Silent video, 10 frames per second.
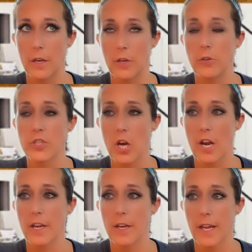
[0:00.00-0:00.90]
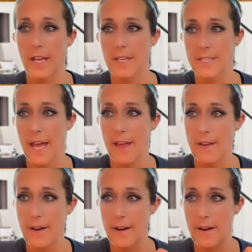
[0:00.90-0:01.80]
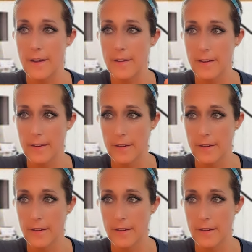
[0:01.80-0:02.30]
who John hit his head on